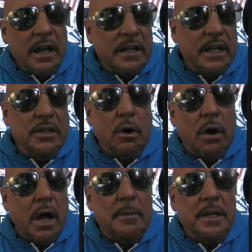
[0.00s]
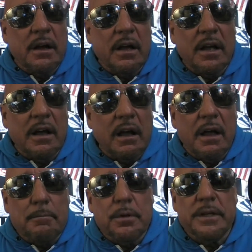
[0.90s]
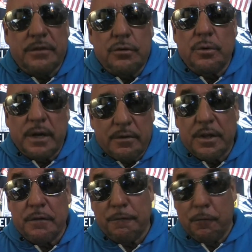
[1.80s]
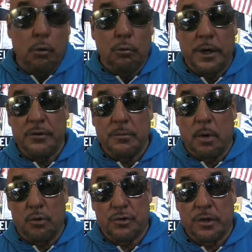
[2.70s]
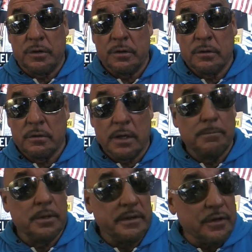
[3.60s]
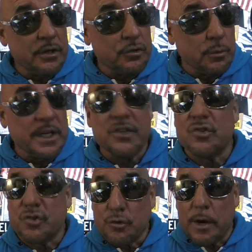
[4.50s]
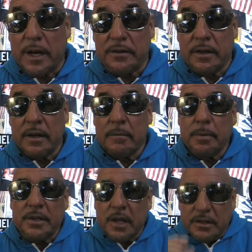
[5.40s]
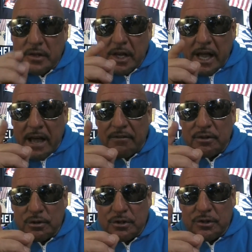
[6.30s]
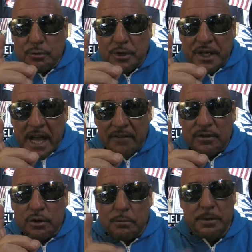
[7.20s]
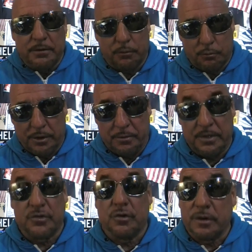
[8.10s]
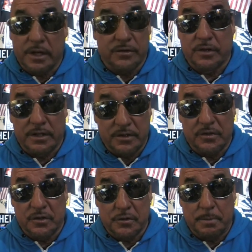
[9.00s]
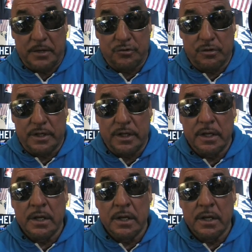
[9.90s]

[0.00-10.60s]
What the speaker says: I believe in doing everything full range of motion. I believe in doing it strict, but you can have a little bit of a rhythm in certain exercises, especially.